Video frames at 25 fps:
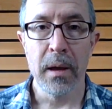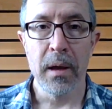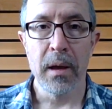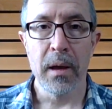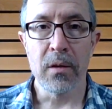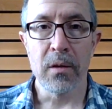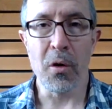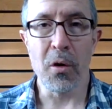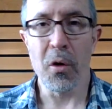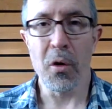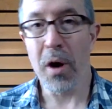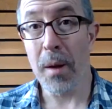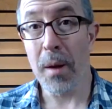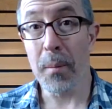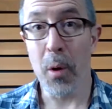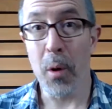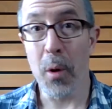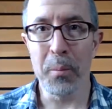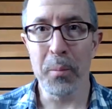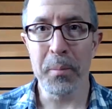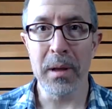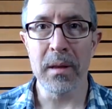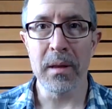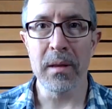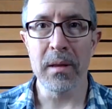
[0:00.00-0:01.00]
So I'm
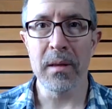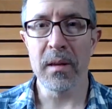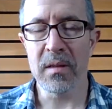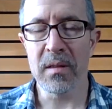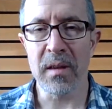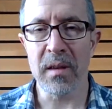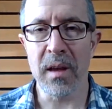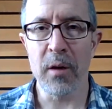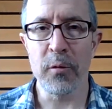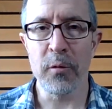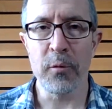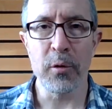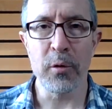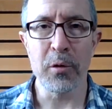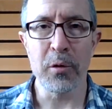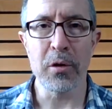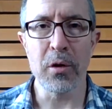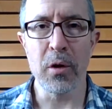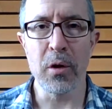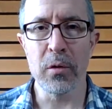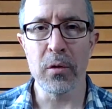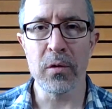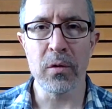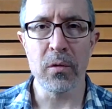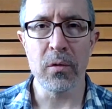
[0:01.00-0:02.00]
hoping this effort
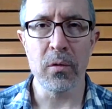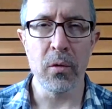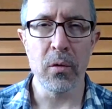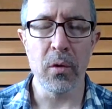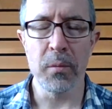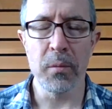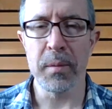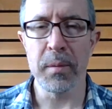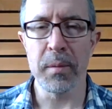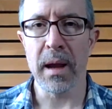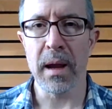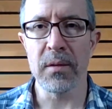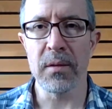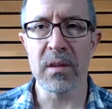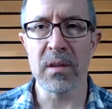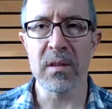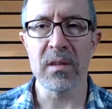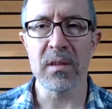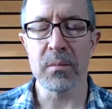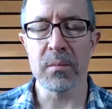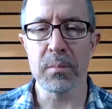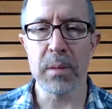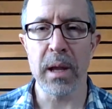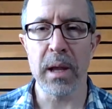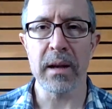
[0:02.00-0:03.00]
goes through. I've been having
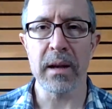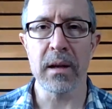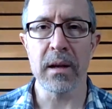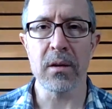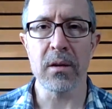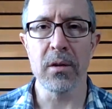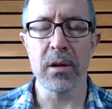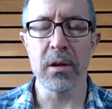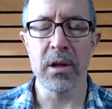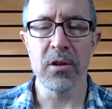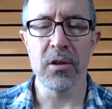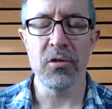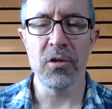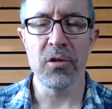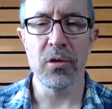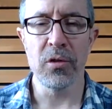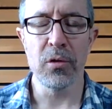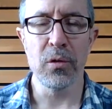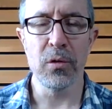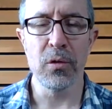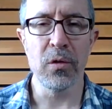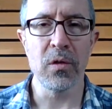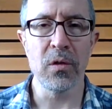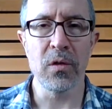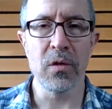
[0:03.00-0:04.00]
some technical
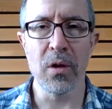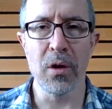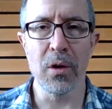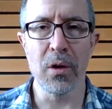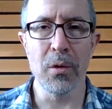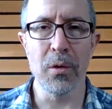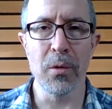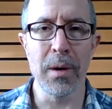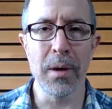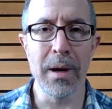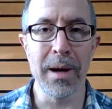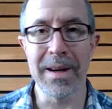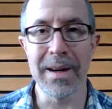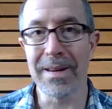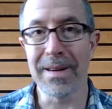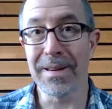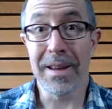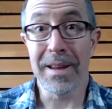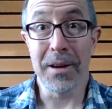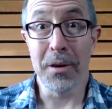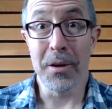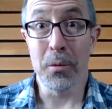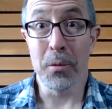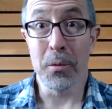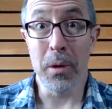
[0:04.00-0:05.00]
issues, so
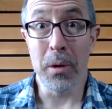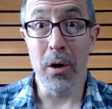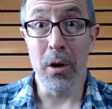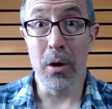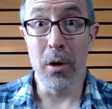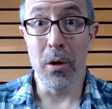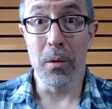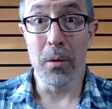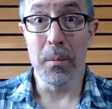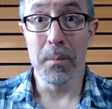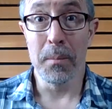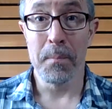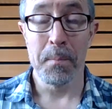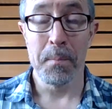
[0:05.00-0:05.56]
here we go.